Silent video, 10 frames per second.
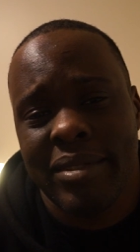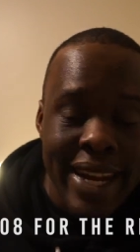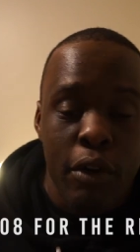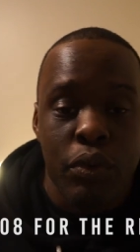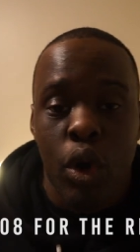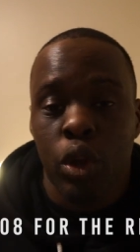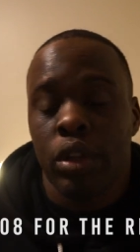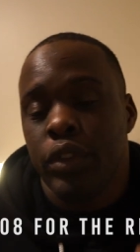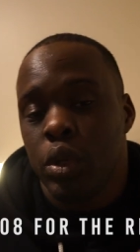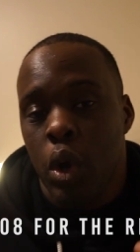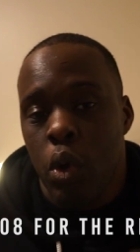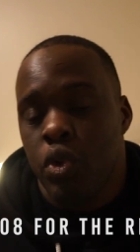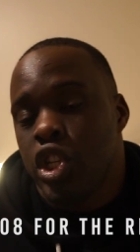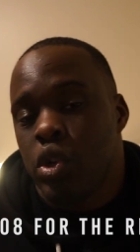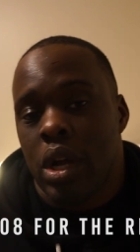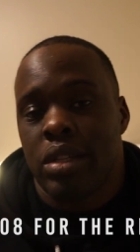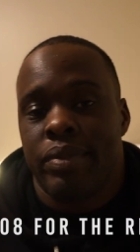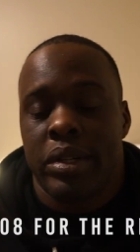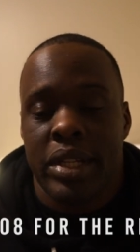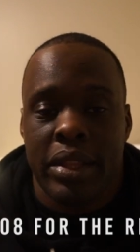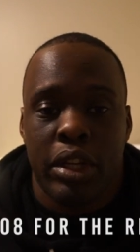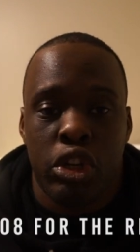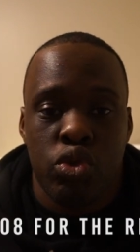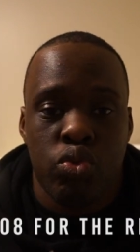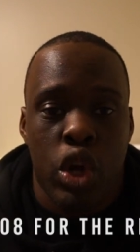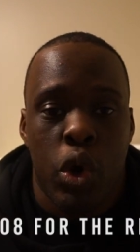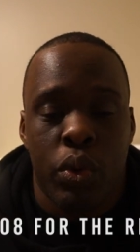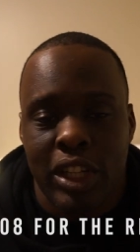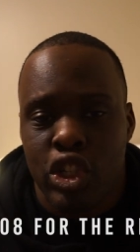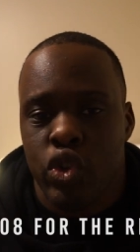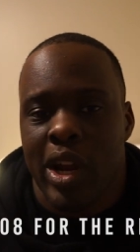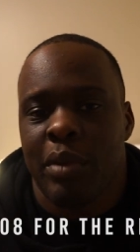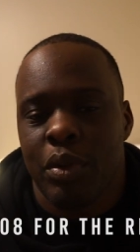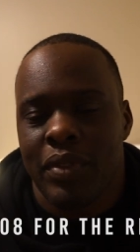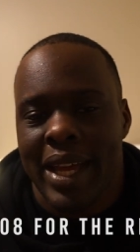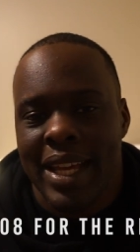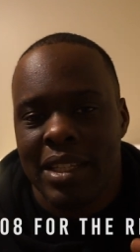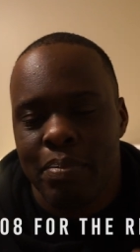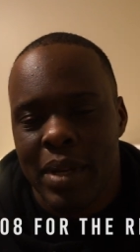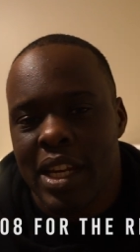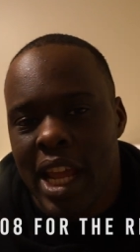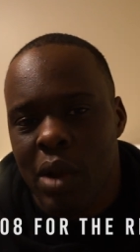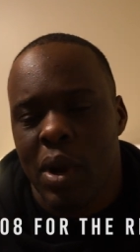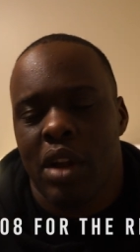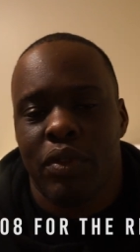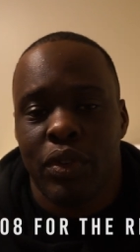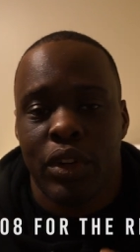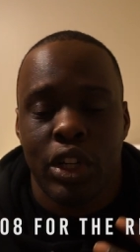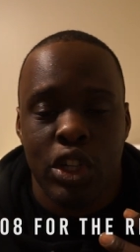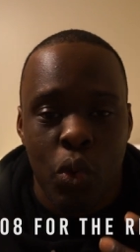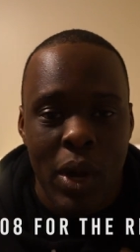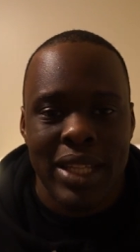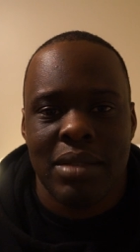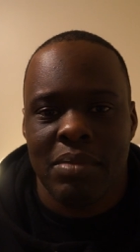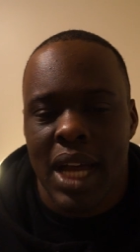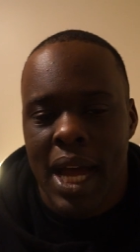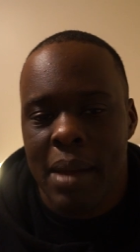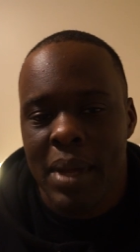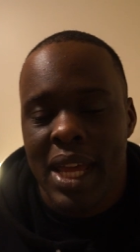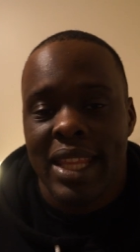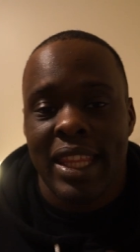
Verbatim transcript: Now, for all of you O G CrossFitters out there, you know that Strike Movement has been around for quite some time.